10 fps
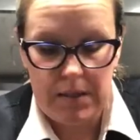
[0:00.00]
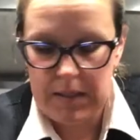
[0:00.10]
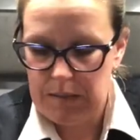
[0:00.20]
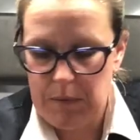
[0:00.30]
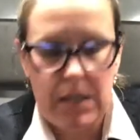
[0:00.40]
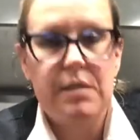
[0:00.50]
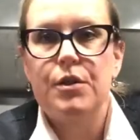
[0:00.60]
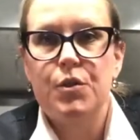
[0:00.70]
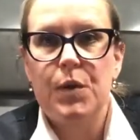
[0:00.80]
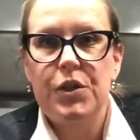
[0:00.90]

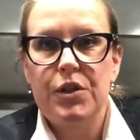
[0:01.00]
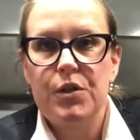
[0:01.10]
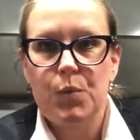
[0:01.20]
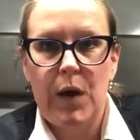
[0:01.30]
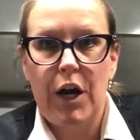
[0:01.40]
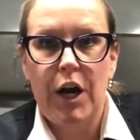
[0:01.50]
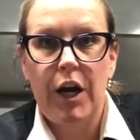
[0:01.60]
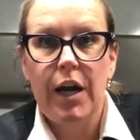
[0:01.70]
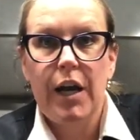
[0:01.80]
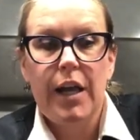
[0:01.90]
situations where
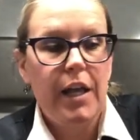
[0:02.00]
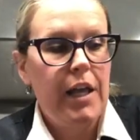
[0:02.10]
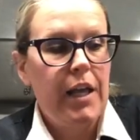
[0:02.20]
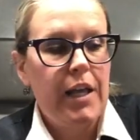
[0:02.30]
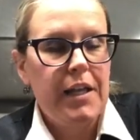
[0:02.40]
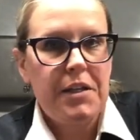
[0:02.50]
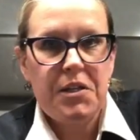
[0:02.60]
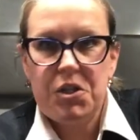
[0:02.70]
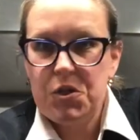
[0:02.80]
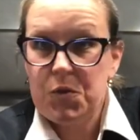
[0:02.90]

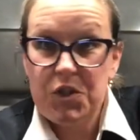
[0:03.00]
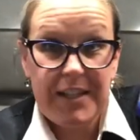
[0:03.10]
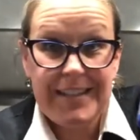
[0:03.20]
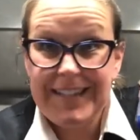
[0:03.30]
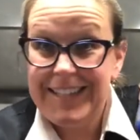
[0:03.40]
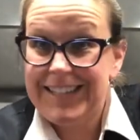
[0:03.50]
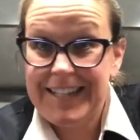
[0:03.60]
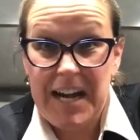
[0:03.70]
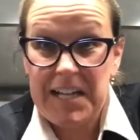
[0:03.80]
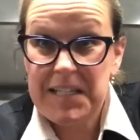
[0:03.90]
you just need to
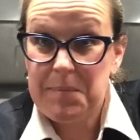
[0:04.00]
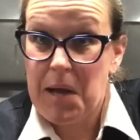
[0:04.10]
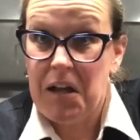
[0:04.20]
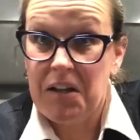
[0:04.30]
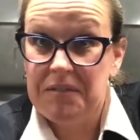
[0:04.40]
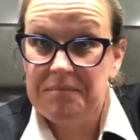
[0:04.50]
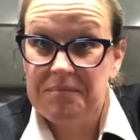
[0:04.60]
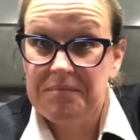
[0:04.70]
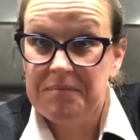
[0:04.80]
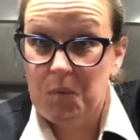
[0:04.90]
not smell
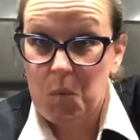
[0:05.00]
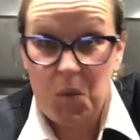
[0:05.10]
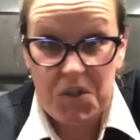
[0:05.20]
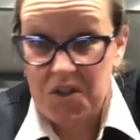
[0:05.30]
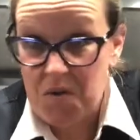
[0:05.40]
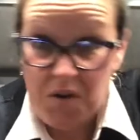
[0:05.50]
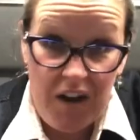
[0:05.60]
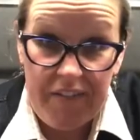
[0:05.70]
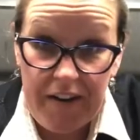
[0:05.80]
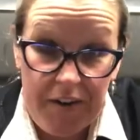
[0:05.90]
what's going
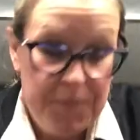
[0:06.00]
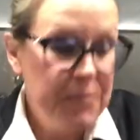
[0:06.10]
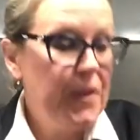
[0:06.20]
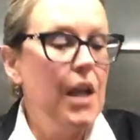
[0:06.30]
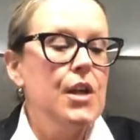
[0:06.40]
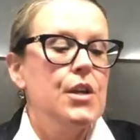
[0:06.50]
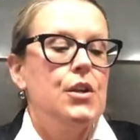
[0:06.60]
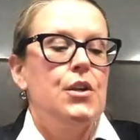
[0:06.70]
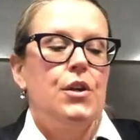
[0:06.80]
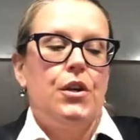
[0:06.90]
on there.
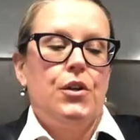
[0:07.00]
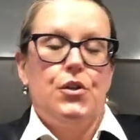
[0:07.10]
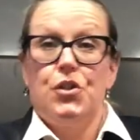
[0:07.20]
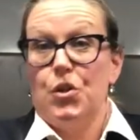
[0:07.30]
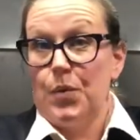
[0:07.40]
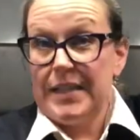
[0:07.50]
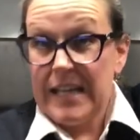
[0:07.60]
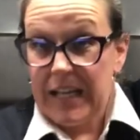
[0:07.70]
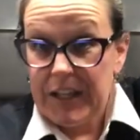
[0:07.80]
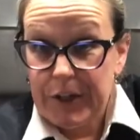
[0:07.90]
So we
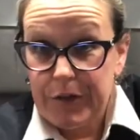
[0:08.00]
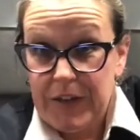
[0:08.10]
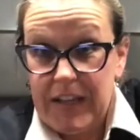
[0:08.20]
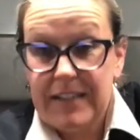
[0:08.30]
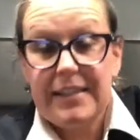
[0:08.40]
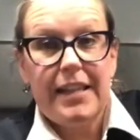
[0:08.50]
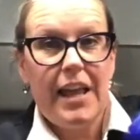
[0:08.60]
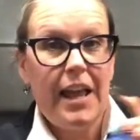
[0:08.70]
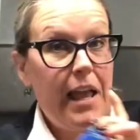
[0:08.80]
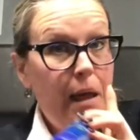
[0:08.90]
take a little Vicks
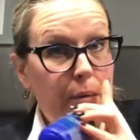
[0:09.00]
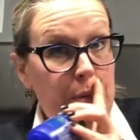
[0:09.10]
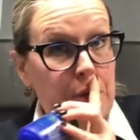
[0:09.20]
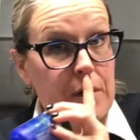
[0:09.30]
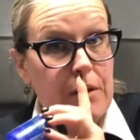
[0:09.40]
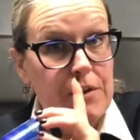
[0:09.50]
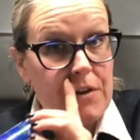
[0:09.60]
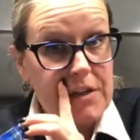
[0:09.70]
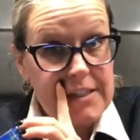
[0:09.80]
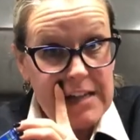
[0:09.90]
and we put it under
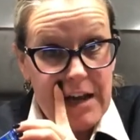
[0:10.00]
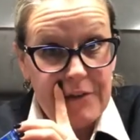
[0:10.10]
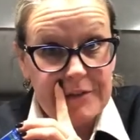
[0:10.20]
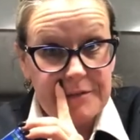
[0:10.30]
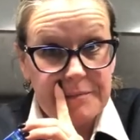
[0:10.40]
our snout,